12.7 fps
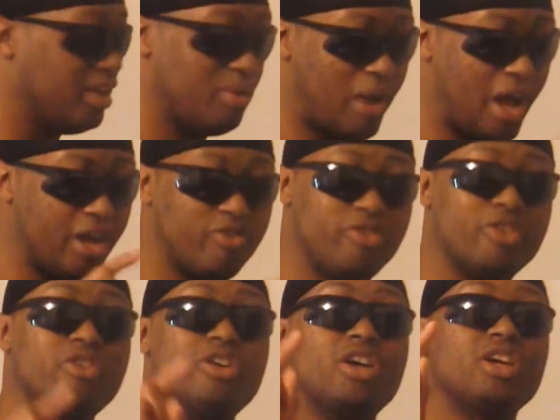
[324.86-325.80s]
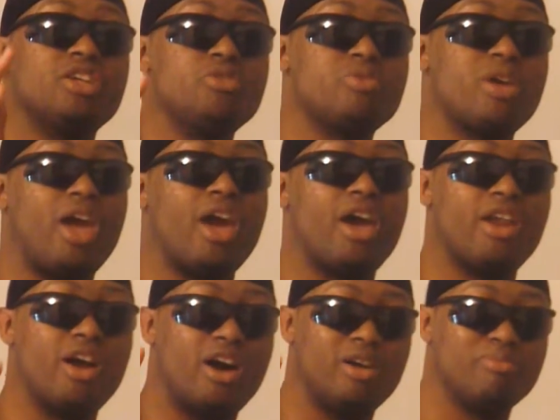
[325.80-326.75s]
Pikeville, you can
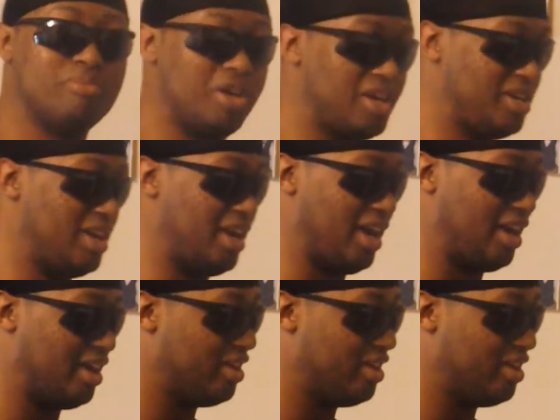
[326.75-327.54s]
on Monday.